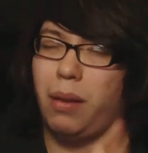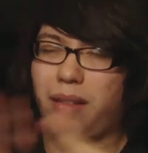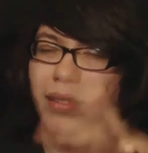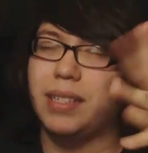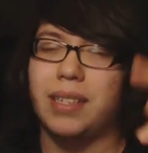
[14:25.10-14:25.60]
blah,
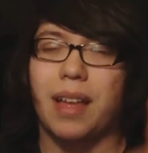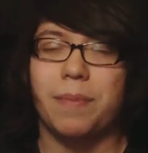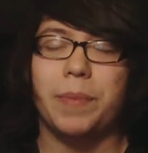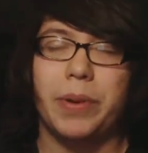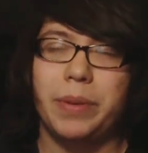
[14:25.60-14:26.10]
all this
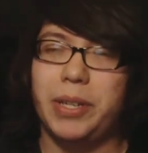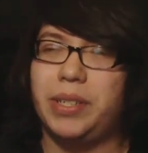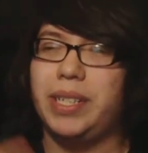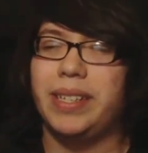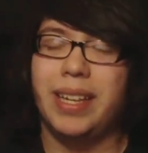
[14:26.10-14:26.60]
stuff. But pretty much
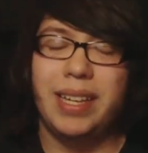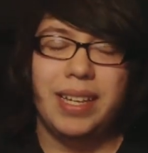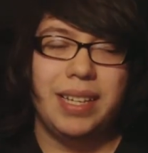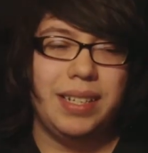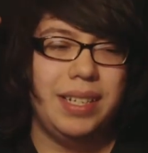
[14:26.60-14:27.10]
she
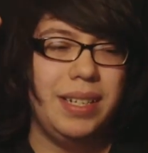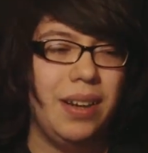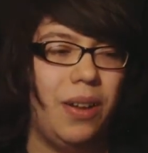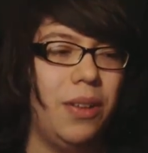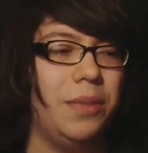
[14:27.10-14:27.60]
she
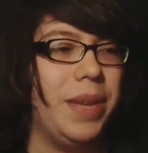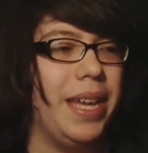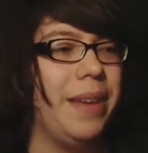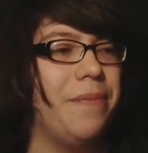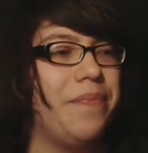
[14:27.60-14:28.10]
called
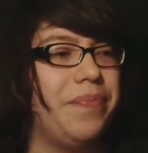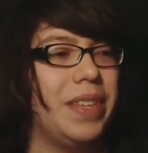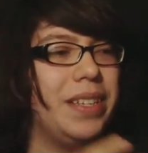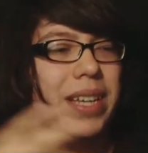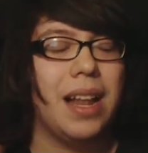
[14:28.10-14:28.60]
me,
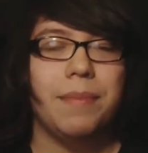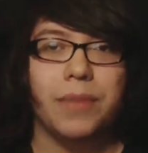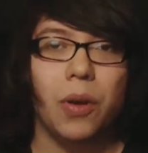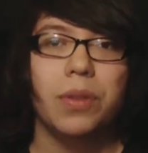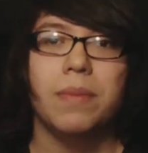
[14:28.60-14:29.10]
she got
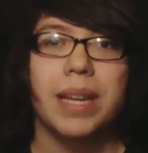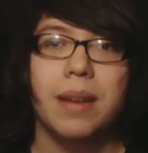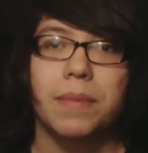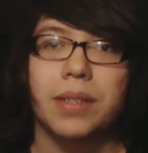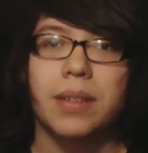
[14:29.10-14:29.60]
the hold of my
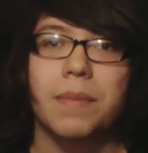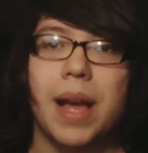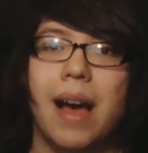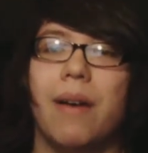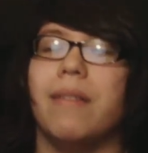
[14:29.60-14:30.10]
number
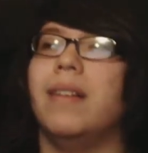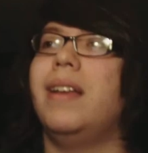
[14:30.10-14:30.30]
somehow,